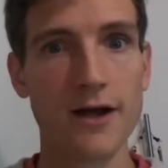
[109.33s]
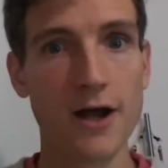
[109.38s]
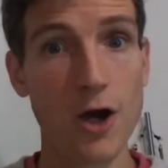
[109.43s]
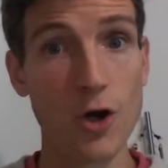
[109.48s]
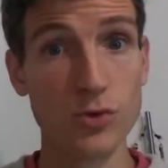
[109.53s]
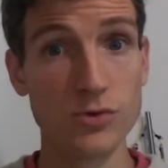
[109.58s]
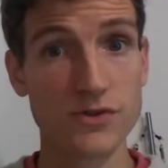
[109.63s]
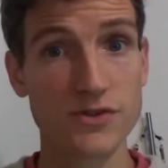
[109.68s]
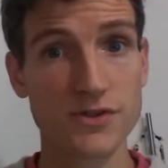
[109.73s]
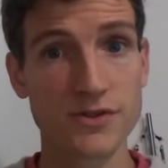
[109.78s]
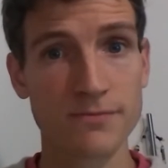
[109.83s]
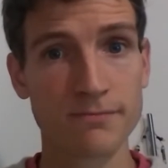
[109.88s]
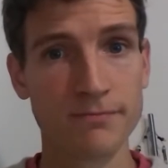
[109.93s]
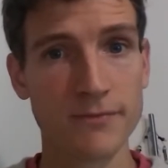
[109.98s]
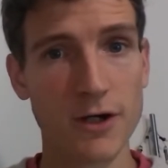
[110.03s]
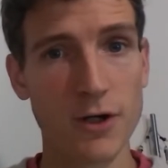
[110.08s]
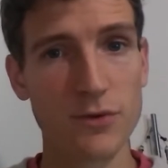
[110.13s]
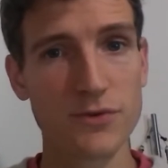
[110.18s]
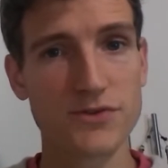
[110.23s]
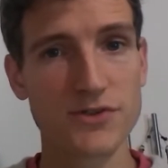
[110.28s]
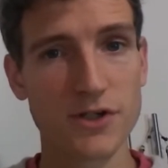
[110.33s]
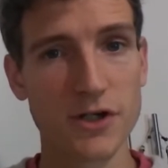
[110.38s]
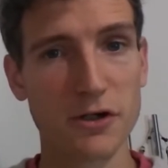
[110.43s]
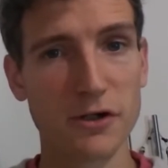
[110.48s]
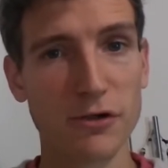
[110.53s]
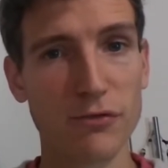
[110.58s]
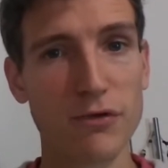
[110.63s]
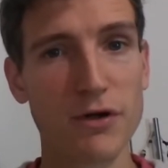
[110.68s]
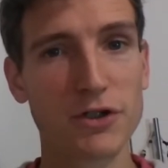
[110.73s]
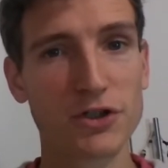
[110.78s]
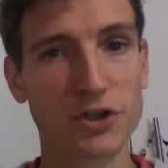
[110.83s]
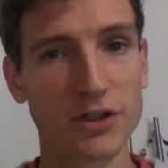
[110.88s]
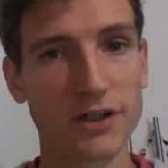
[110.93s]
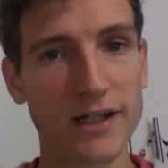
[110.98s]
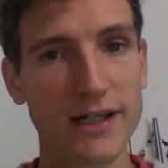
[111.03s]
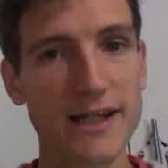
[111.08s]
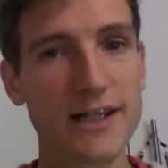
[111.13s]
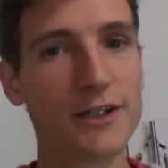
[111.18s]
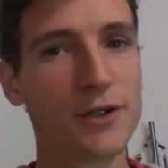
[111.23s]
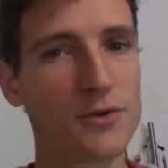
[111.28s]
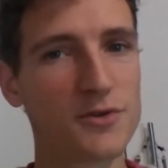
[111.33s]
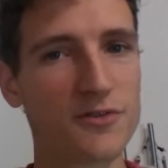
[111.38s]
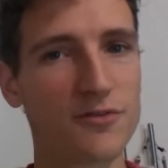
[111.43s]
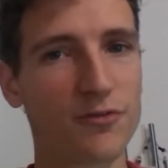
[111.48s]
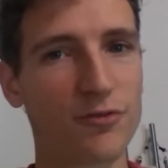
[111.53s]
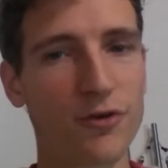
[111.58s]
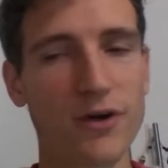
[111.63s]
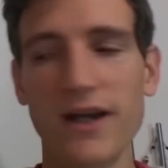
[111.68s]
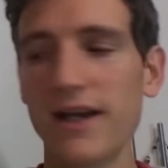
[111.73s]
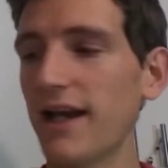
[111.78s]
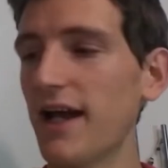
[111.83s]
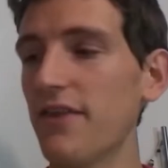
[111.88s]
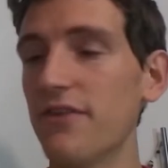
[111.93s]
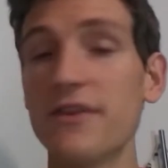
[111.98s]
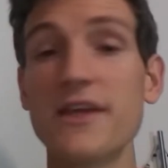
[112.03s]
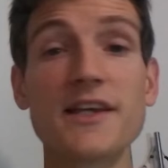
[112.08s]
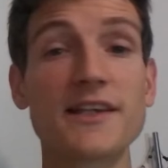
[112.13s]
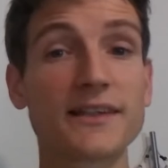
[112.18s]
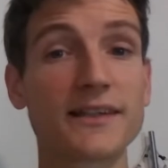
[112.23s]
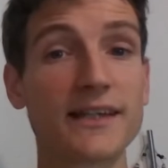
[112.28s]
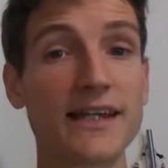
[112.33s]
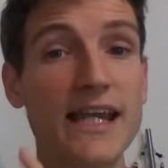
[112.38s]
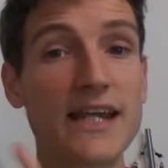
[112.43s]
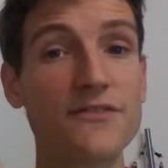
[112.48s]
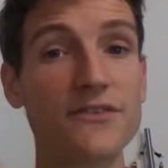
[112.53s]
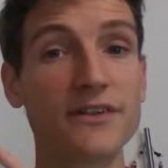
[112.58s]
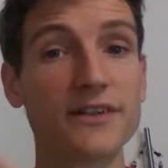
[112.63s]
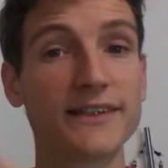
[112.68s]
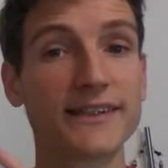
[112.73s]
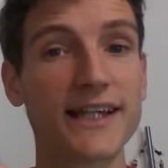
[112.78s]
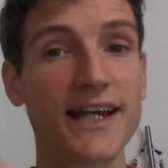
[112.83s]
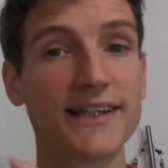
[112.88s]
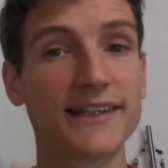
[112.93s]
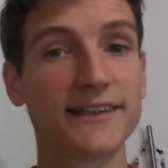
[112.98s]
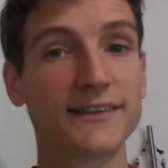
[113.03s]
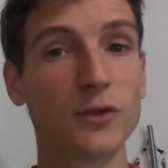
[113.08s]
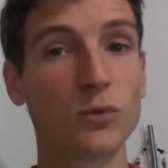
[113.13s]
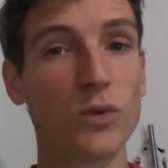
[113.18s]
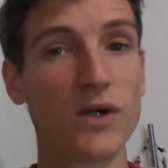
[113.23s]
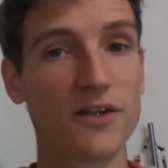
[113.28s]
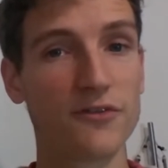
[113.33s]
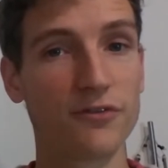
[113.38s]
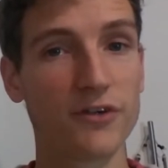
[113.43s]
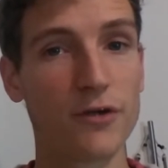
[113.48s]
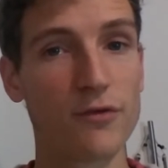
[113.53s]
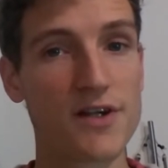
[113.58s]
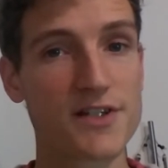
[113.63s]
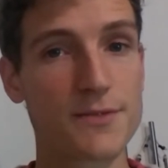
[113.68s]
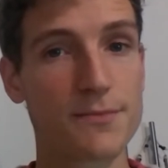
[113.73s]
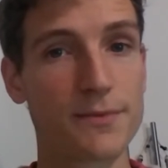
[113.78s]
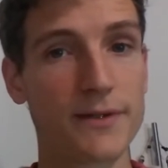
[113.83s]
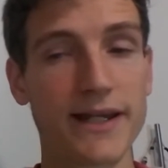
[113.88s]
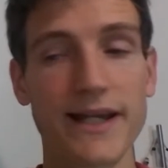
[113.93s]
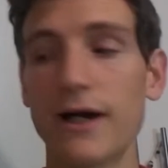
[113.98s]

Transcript: Oats. Oats are originally gluten-free, and this even says it's a wheat-free recipe.